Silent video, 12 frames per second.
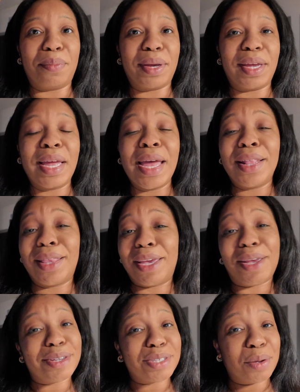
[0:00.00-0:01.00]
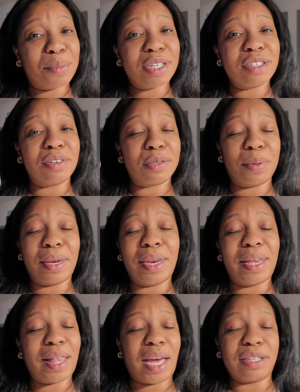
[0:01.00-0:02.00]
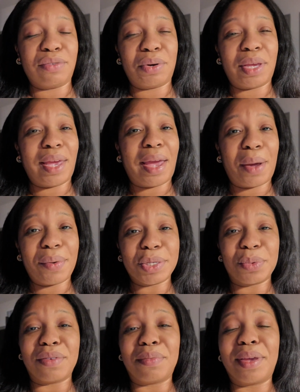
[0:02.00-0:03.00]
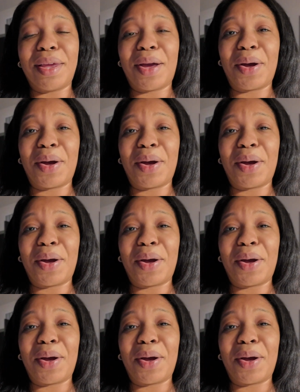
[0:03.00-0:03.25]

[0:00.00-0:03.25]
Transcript: But thank y'all so much for spending the last 48 hours with me.